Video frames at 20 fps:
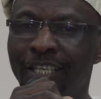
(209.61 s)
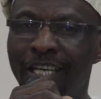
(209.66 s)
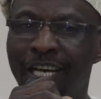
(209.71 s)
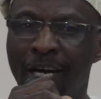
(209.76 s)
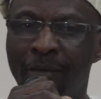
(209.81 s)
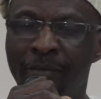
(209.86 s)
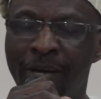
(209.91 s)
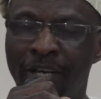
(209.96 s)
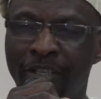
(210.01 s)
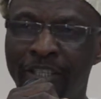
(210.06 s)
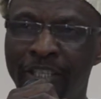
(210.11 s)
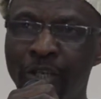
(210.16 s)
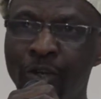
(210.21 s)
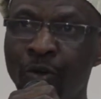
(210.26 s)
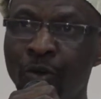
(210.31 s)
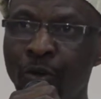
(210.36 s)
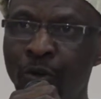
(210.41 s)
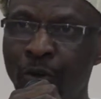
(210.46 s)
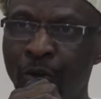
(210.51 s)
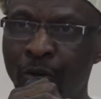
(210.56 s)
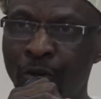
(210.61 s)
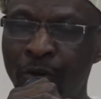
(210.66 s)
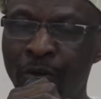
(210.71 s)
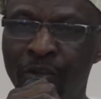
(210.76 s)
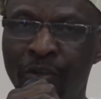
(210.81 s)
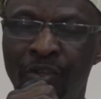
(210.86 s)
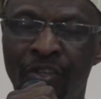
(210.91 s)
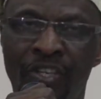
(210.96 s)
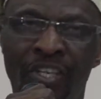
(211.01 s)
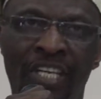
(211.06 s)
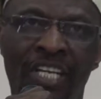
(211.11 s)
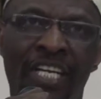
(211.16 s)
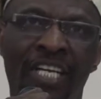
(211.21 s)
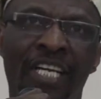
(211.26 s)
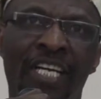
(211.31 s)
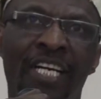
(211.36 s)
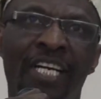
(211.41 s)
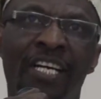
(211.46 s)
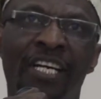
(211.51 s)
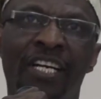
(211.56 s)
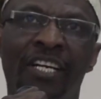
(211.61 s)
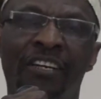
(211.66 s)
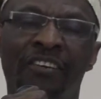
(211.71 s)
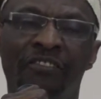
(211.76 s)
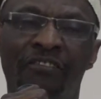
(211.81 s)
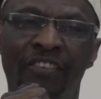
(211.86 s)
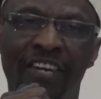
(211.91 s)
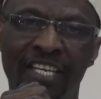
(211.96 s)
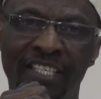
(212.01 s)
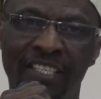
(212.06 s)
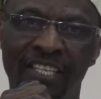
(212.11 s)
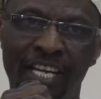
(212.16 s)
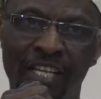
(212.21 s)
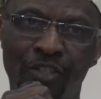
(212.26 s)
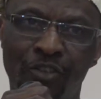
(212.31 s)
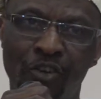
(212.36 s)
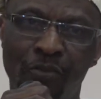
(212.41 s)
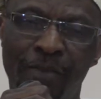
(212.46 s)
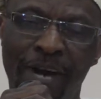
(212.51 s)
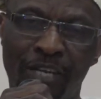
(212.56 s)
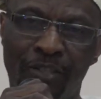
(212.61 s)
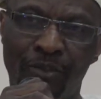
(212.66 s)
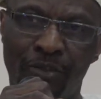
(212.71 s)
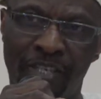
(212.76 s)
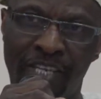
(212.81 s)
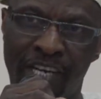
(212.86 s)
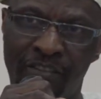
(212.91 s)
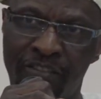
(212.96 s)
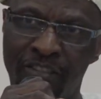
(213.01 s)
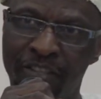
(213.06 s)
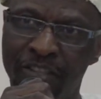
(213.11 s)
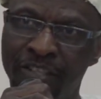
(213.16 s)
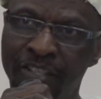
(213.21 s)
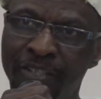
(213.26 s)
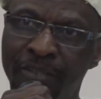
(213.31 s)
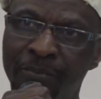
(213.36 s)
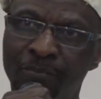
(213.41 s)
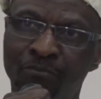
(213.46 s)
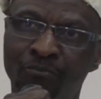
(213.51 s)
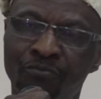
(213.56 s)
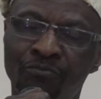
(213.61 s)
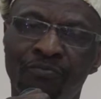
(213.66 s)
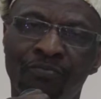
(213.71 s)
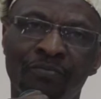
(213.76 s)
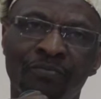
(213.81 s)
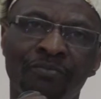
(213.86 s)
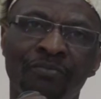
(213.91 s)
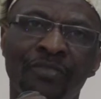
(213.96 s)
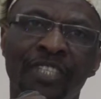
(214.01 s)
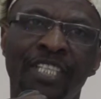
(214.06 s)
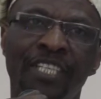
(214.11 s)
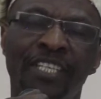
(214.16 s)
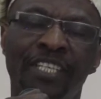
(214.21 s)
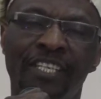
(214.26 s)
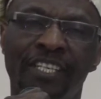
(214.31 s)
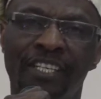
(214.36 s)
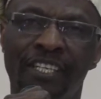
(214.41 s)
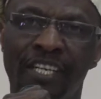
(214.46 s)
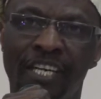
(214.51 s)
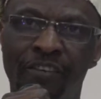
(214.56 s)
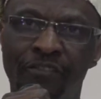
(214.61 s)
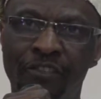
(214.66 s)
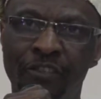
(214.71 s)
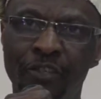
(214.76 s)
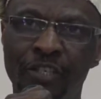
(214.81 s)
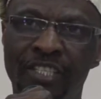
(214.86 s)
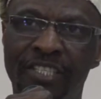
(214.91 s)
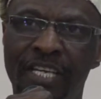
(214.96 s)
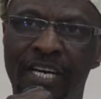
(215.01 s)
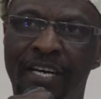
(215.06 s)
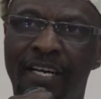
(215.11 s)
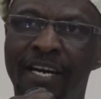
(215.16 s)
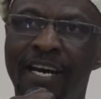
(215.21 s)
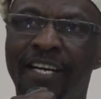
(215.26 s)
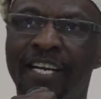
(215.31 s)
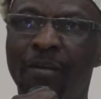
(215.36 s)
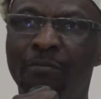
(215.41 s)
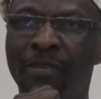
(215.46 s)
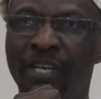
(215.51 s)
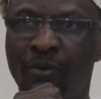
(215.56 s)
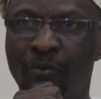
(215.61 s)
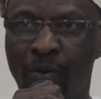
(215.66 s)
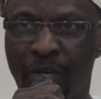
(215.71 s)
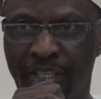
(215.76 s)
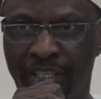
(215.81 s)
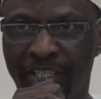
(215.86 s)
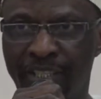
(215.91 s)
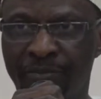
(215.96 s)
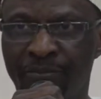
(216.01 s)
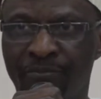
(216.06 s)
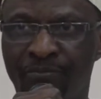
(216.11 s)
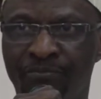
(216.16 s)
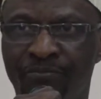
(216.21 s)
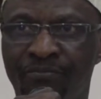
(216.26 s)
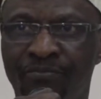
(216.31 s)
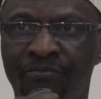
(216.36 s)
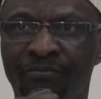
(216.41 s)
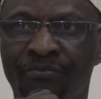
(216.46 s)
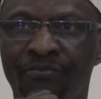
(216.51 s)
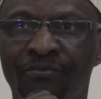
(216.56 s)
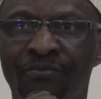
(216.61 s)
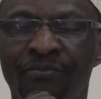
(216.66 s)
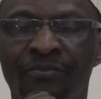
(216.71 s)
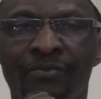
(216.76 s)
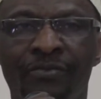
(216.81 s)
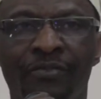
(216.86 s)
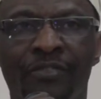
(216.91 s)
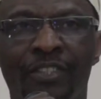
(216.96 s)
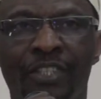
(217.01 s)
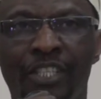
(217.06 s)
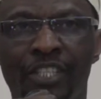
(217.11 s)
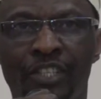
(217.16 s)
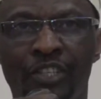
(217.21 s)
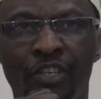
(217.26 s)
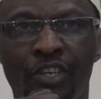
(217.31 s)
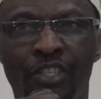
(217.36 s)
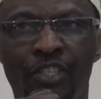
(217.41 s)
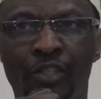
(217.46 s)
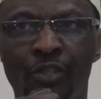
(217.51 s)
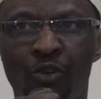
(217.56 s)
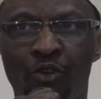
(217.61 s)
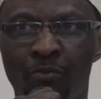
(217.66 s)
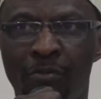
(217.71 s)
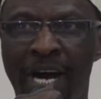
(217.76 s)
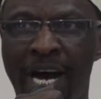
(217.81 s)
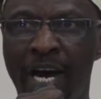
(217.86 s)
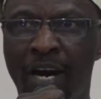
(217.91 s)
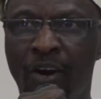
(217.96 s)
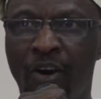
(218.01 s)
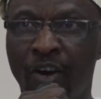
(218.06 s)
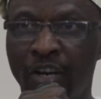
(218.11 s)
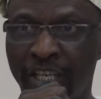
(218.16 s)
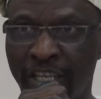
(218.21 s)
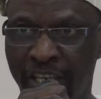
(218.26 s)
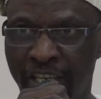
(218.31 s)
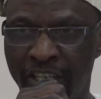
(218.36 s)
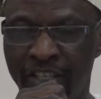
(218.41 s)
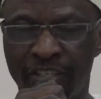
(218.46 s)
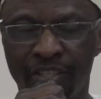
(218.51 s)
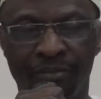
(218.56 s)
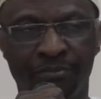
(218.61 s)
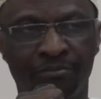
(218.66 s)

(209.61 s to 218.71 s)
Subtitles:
About the rule, first let's go back to nafsu. Nafsu is an Arabic word. It's not Yoruba language.